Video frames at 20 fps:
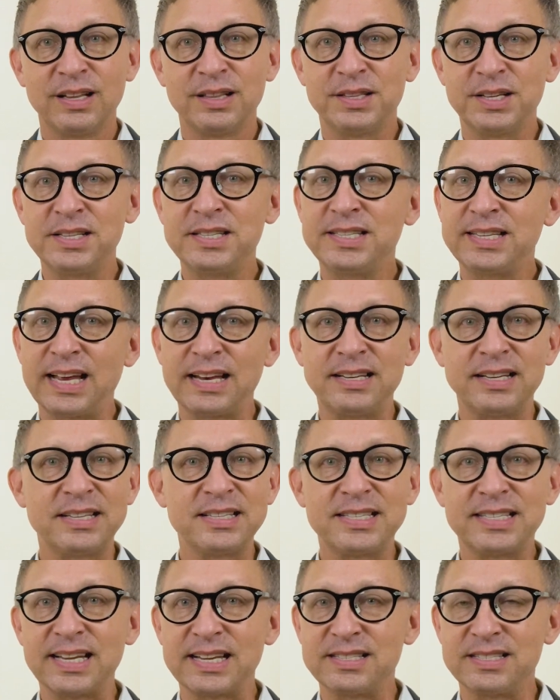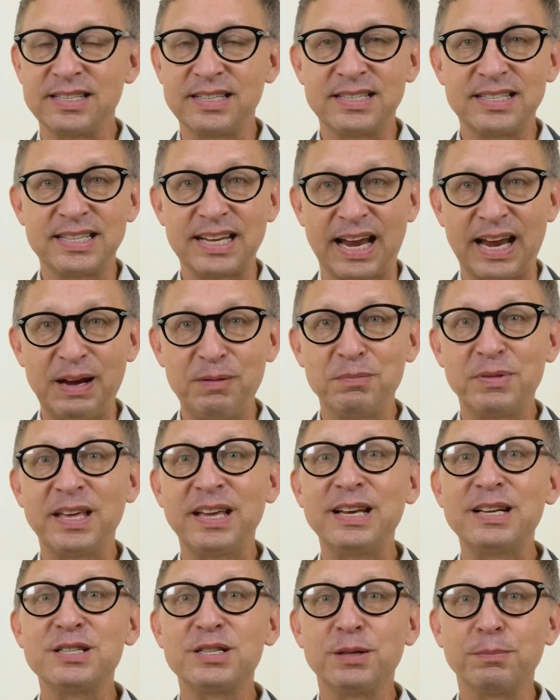This sentence says the same
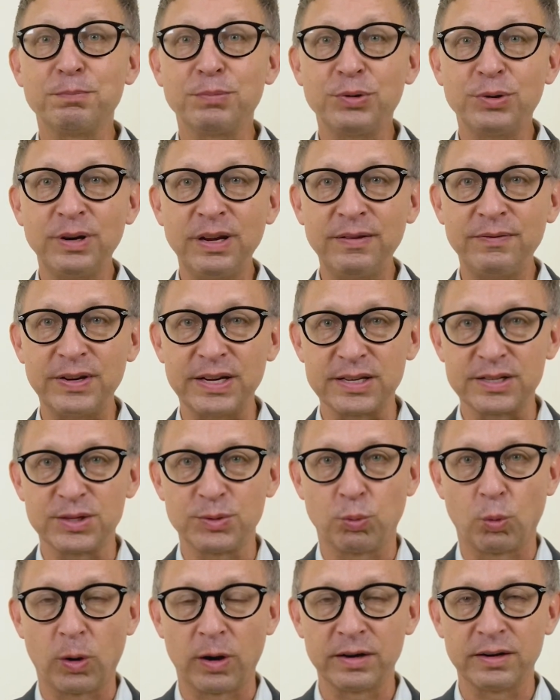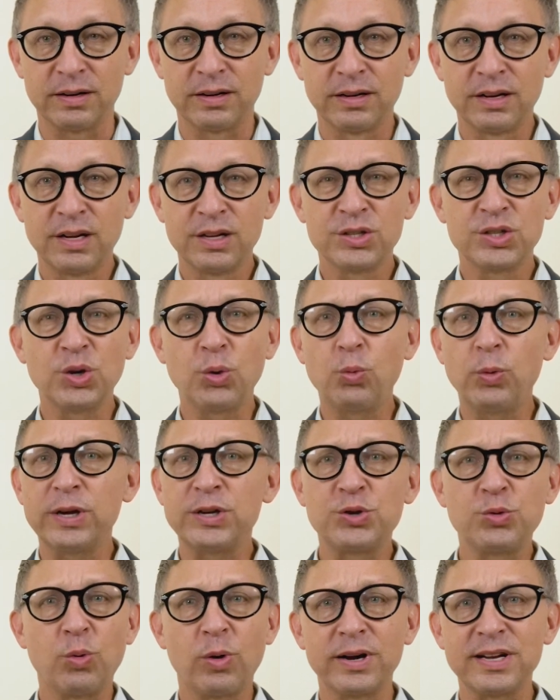thing as the previous one. So
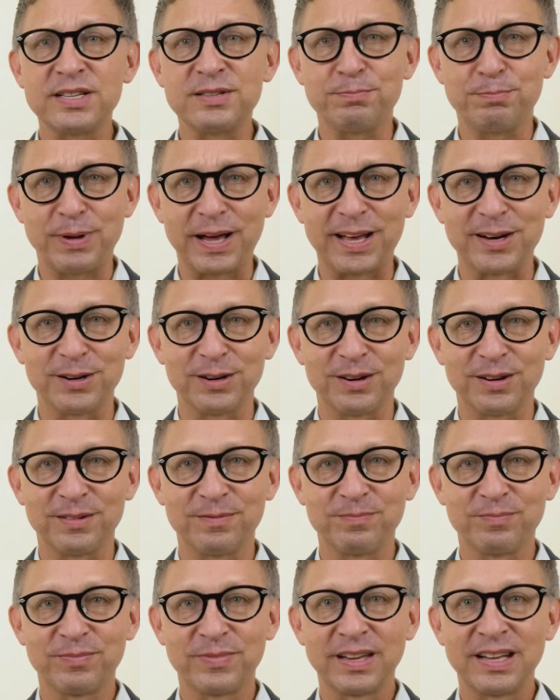which one is better?